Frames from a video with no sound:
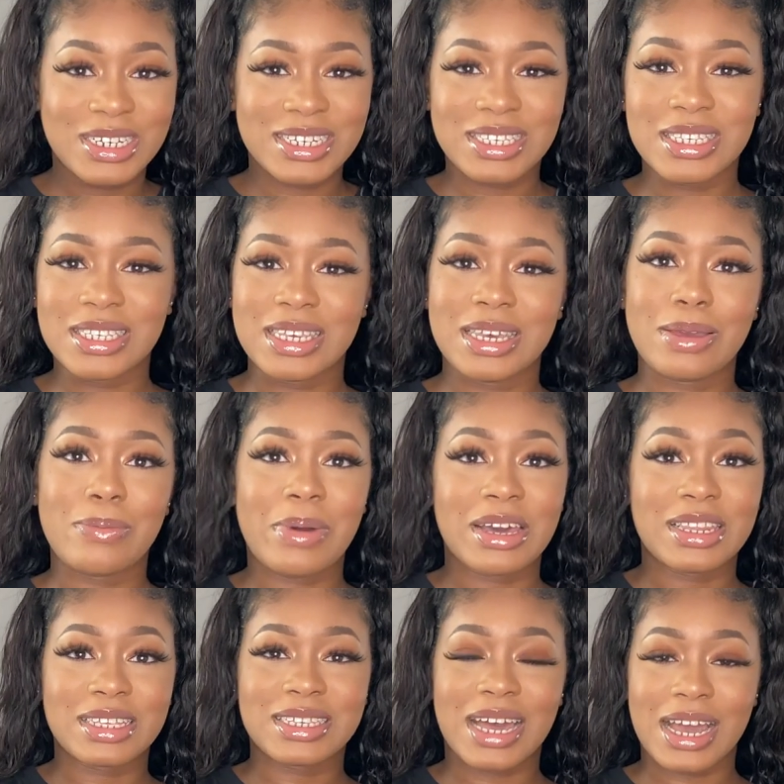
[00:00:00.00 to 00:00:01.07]
you can see by
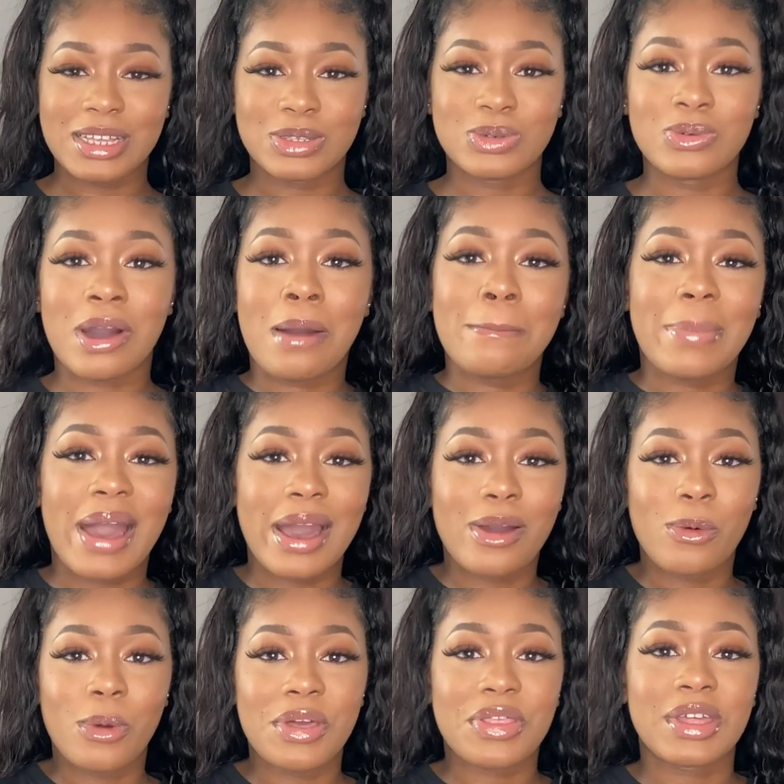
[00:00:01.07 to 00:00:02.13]
the title, I'm back
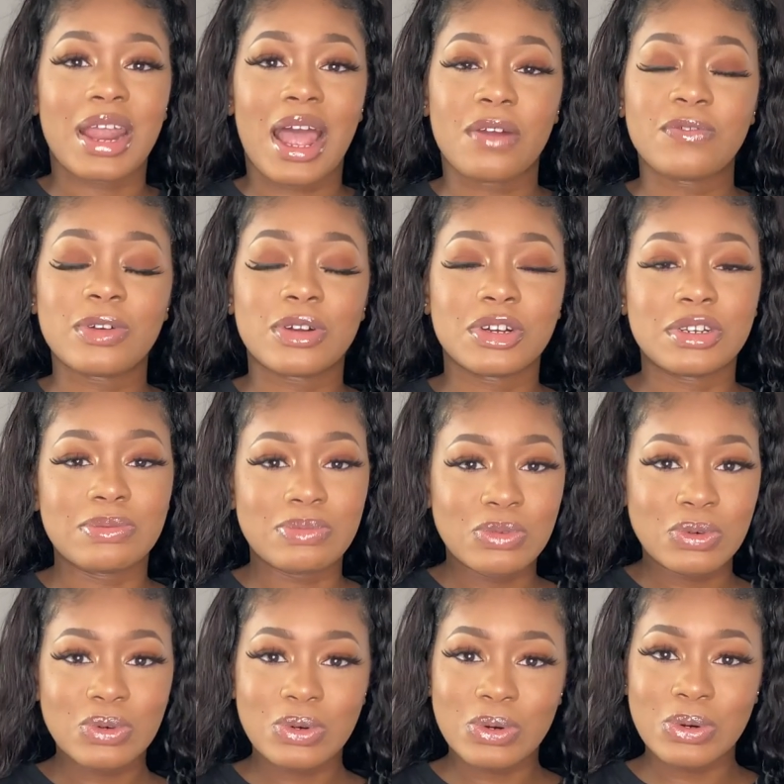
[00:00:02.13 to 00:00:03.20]
with an
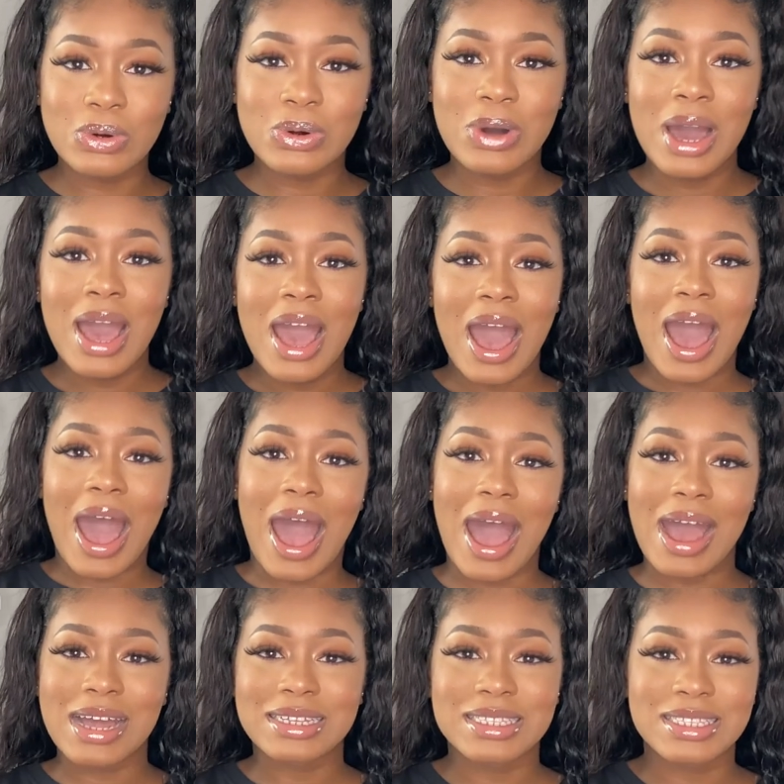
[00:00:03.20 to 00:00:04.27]
Africanmall haul
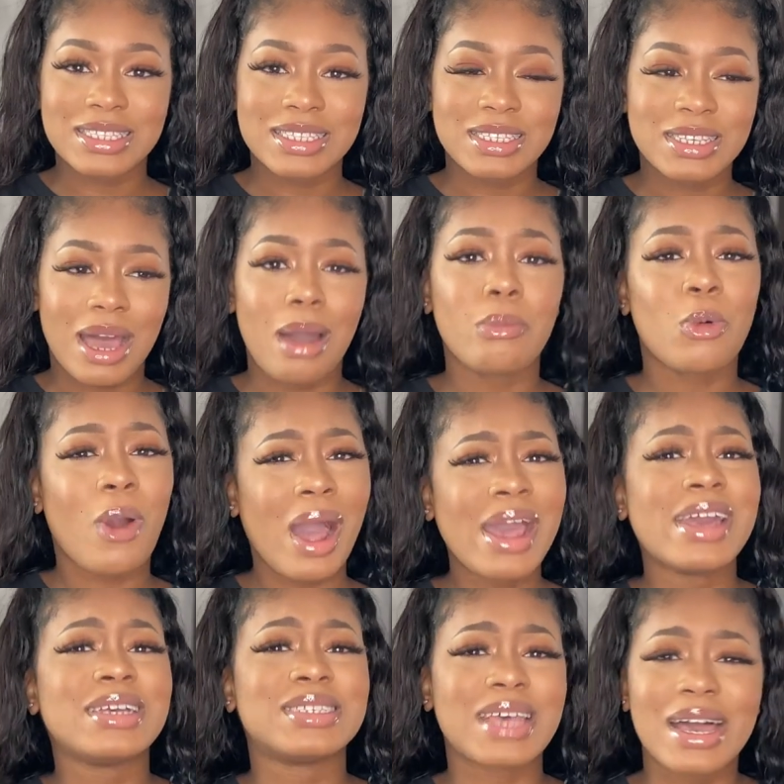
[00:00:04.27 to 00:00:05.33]
and I'm
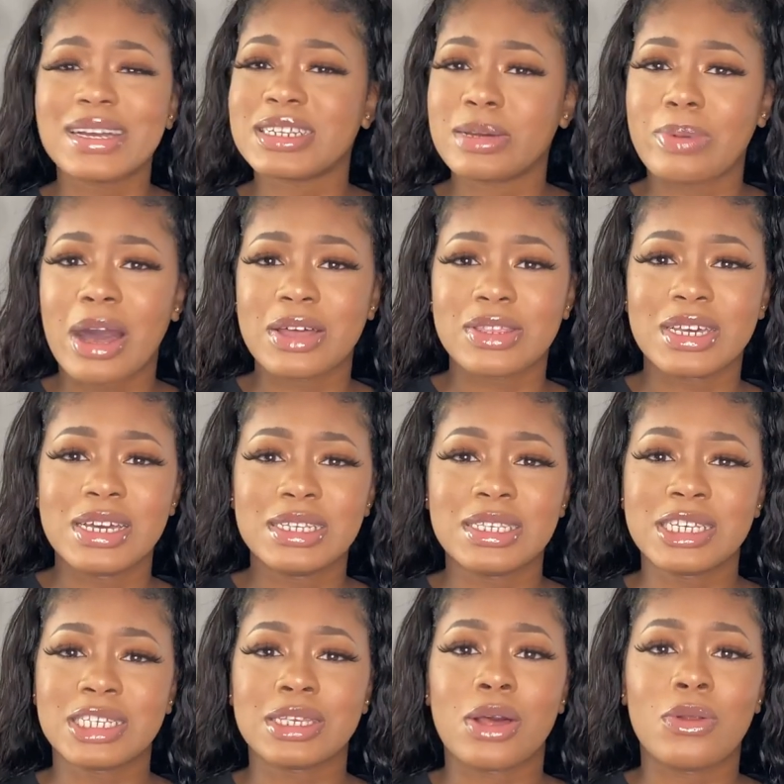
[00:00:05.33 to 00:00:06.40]
quite excited about this.
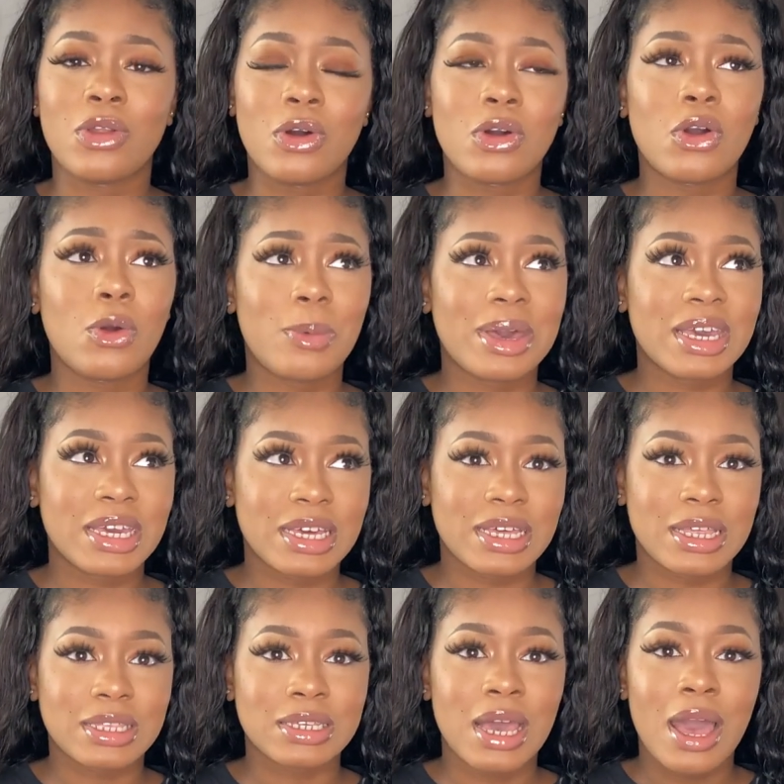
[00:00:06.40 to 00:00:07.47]
It's long
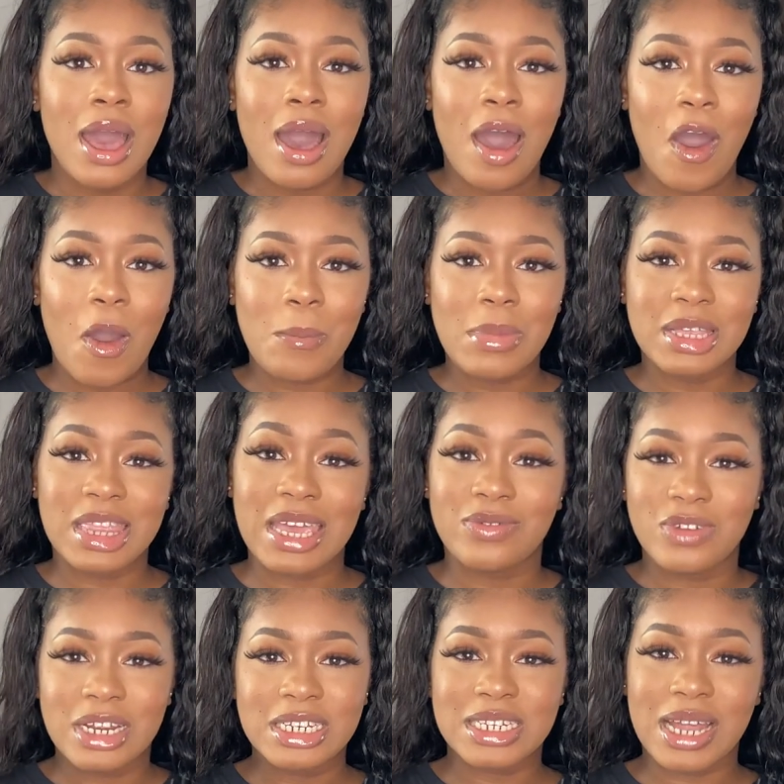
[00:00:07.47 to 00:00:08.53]
awaited. They
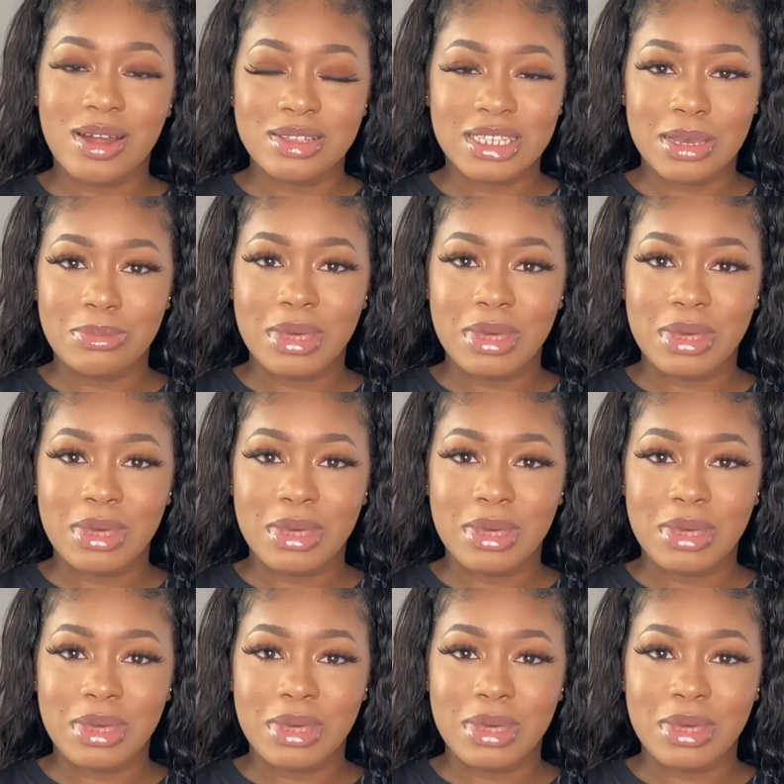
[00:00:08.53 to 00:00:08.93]
reached out to